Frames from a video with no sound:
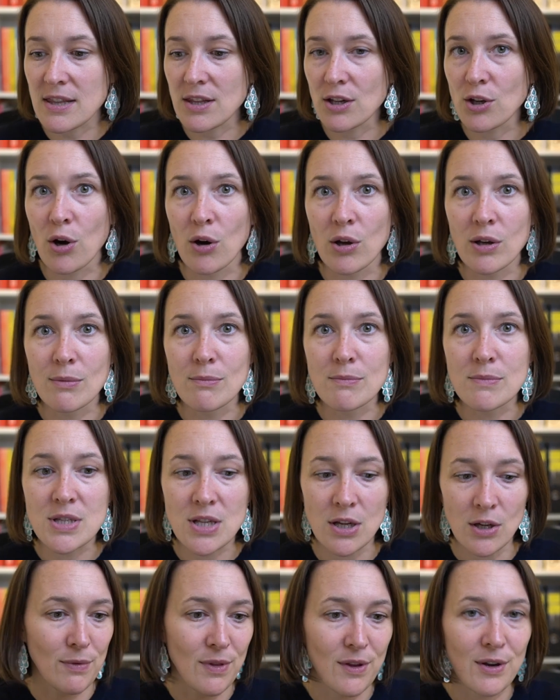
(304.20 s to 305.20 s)
the columns
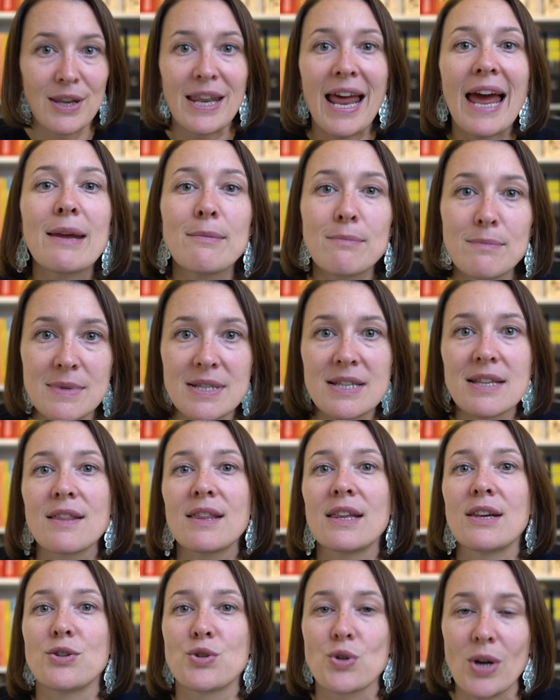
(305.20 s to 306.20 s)
the names,
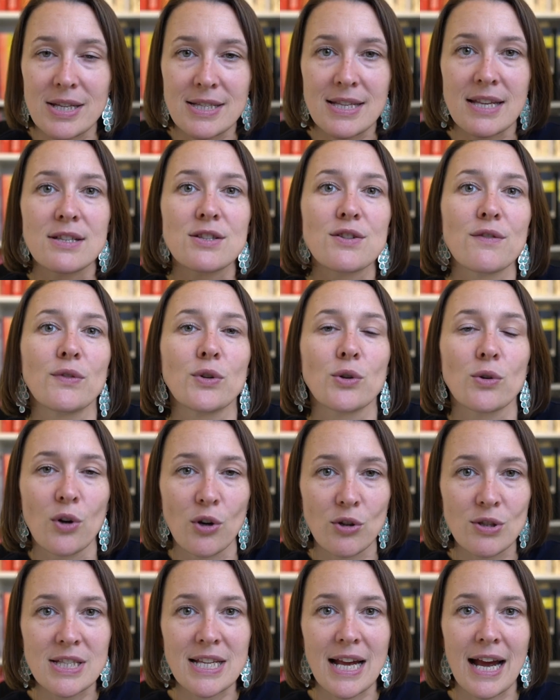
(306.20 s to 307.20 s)
the addresses of your
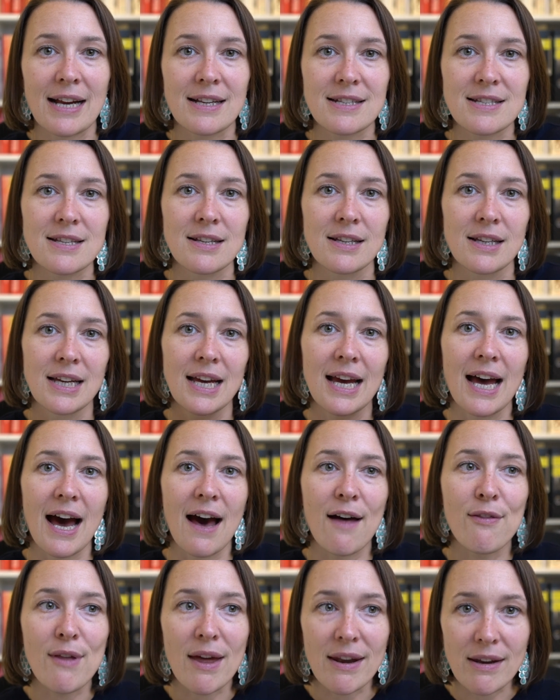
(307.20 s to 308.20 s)
contacts,
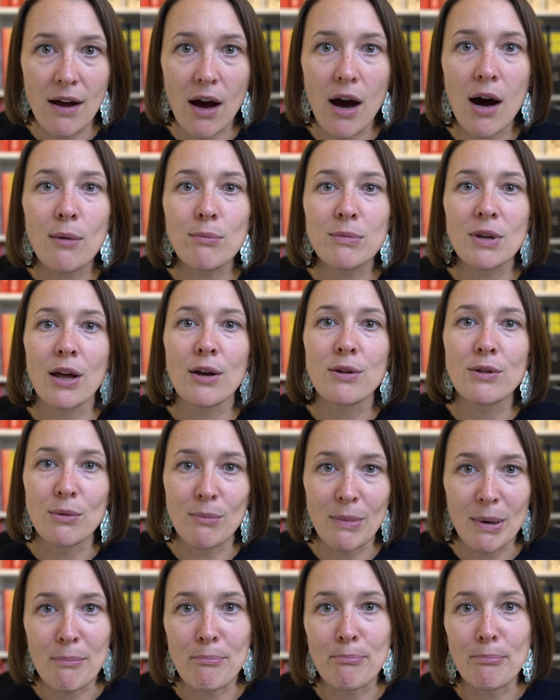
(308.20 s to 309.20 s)
and then upload
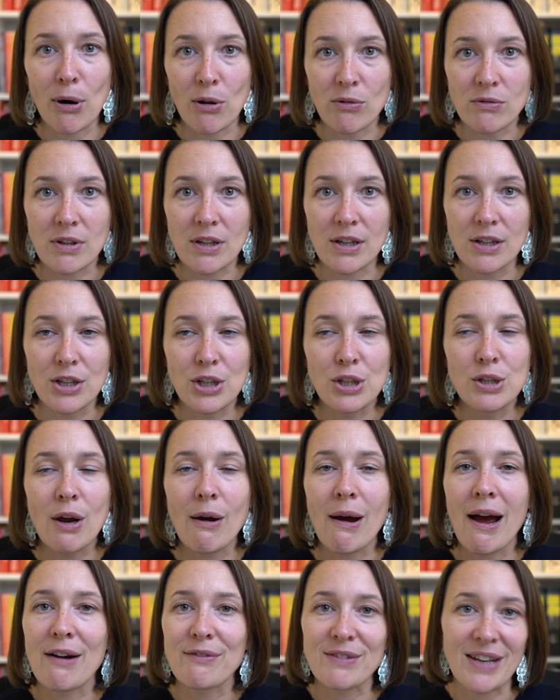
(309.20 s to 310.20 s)
them in bulk. You
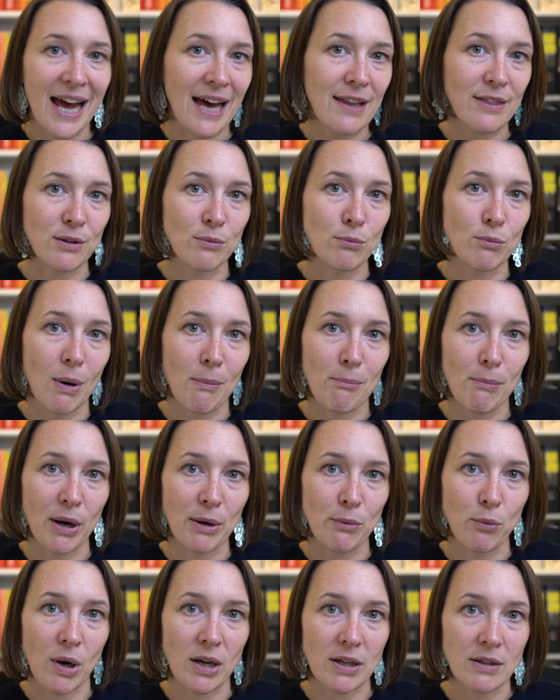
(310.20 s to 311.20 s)
don't have to add them one by
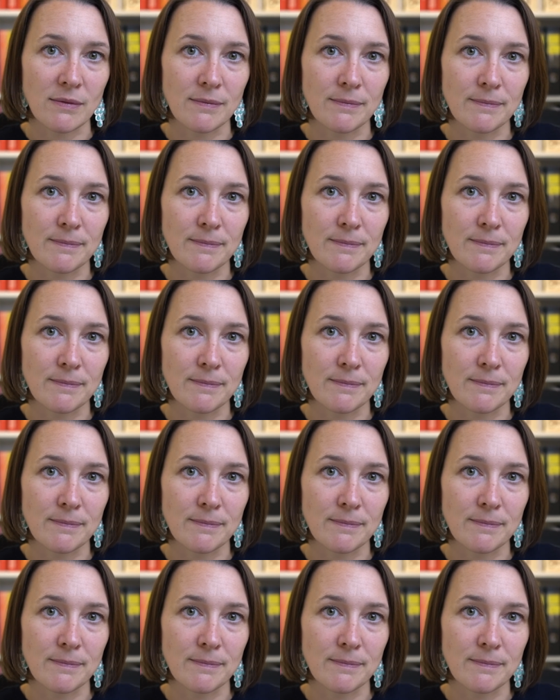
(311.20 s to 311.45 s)
one.